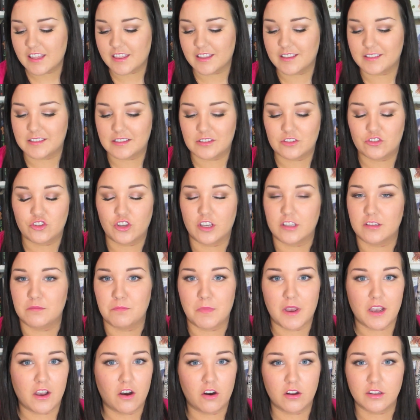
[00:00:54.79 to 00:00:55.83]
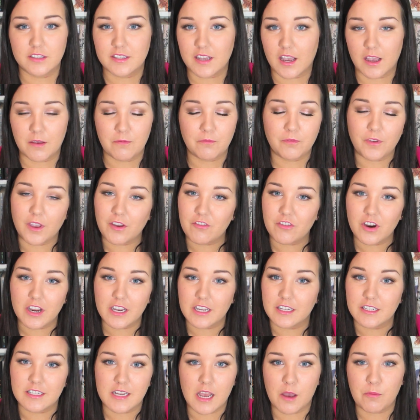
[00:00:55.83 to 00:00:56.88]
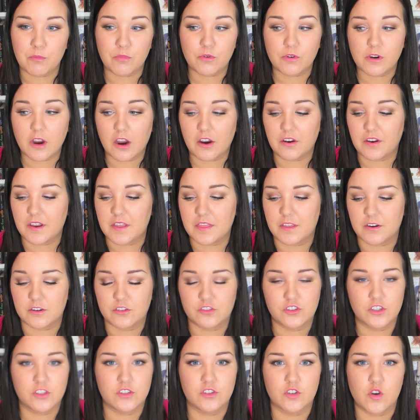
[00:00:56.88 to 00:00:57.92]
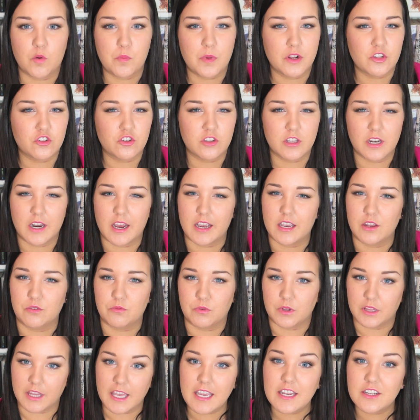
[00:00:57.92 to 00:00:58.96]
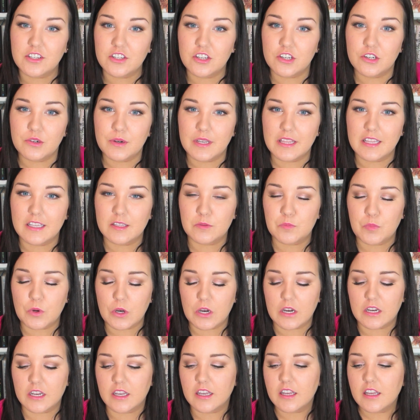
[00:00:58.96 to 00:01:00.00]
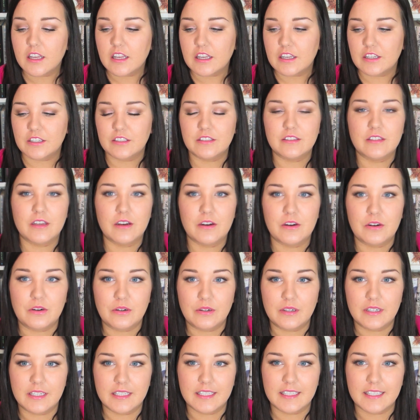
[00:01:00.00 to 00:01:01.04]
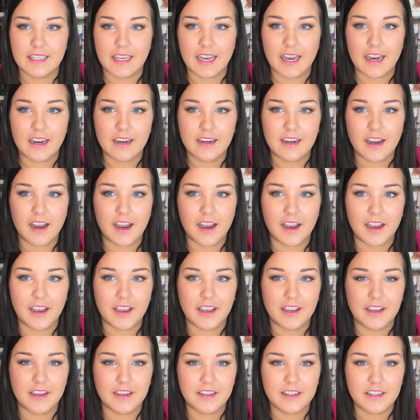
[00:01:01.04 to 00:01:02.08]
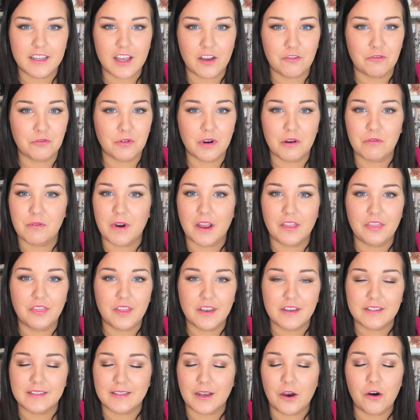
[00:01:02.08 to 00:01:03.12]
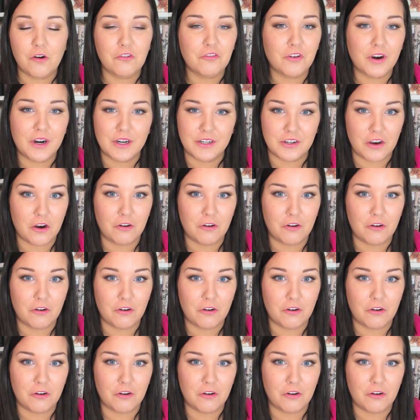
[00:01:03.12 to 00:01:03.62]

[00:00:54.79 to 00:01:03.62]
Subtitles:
This is just my all-time favorite contemporary. There's just so much that I can relate to in this book. So yeah, I have reread this over and